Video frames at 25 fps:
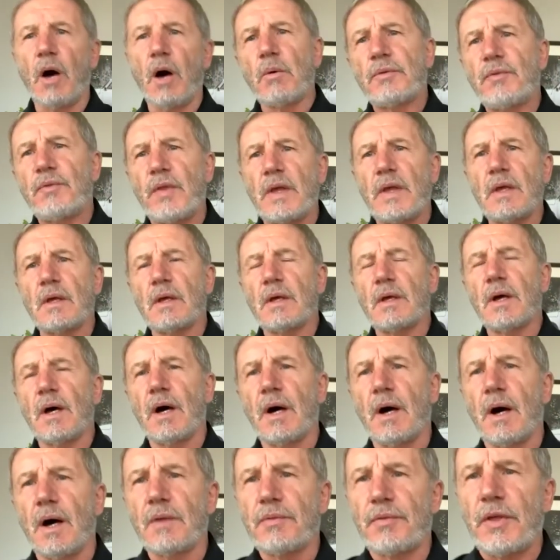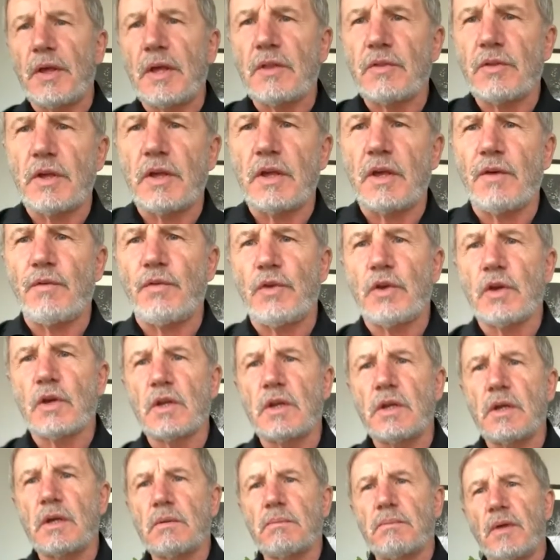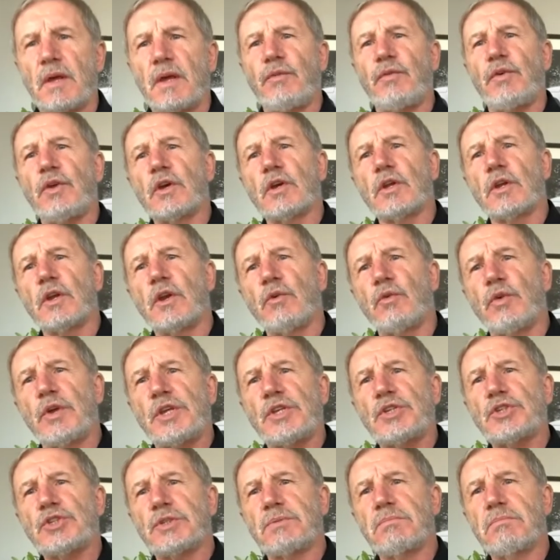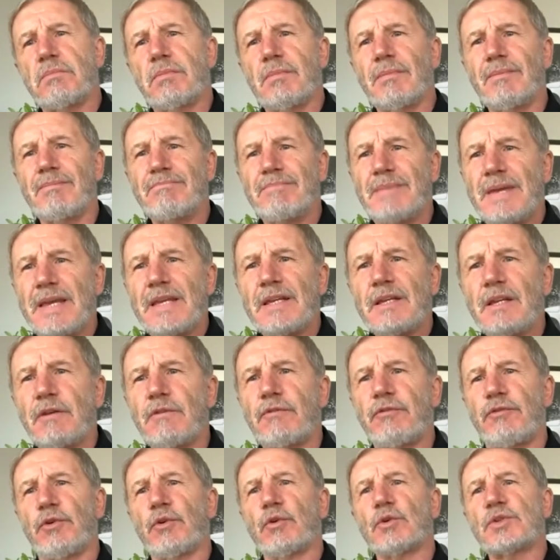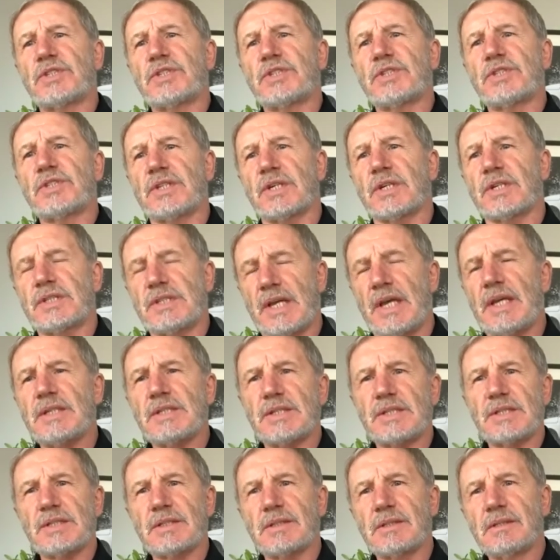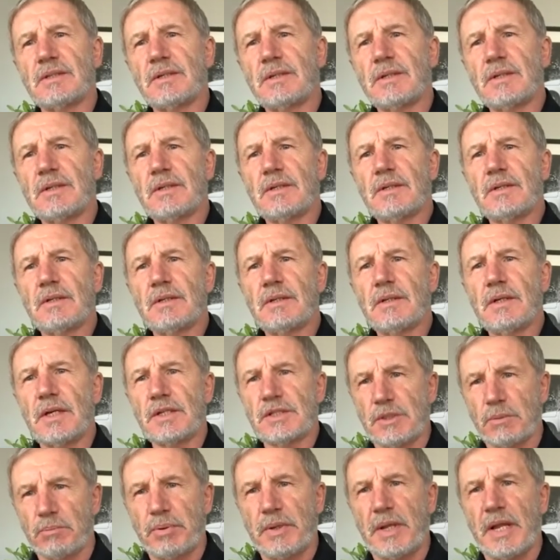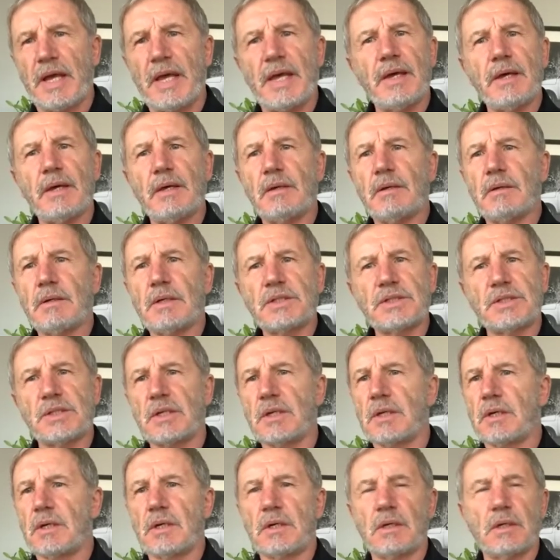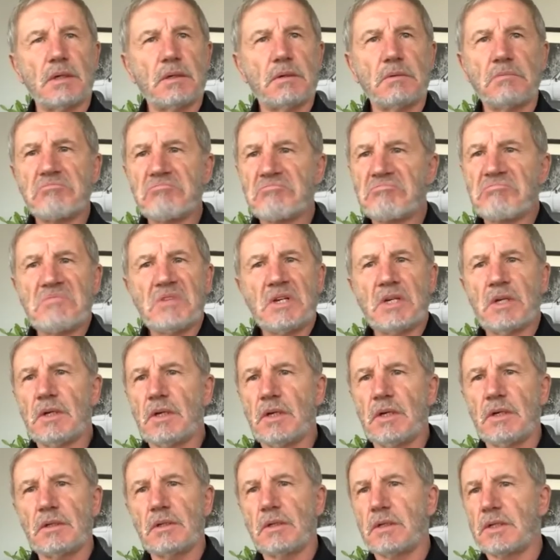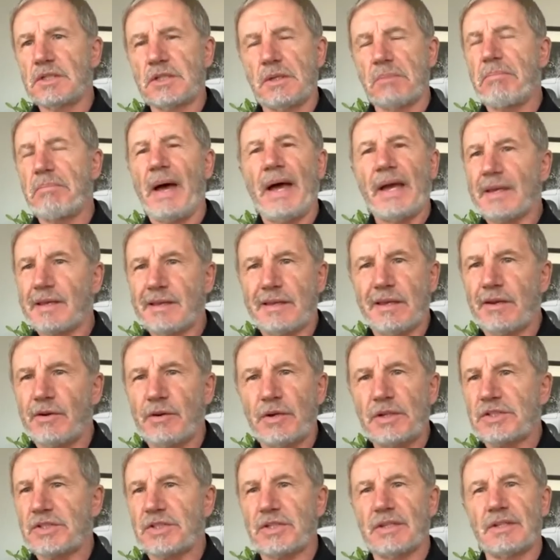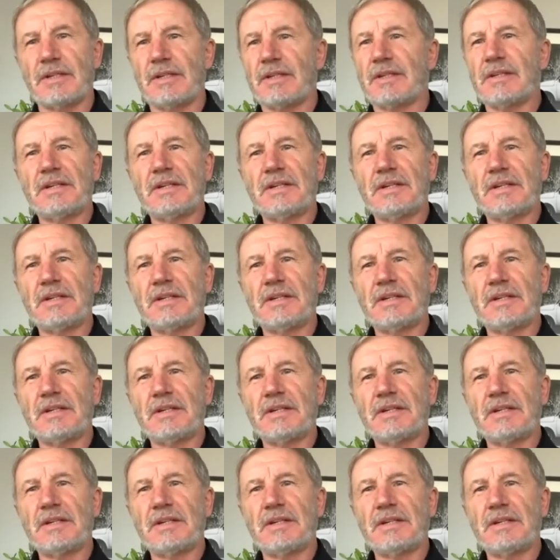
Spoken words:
think that if you're gonna reach meaningful success as a player, as a banker, as a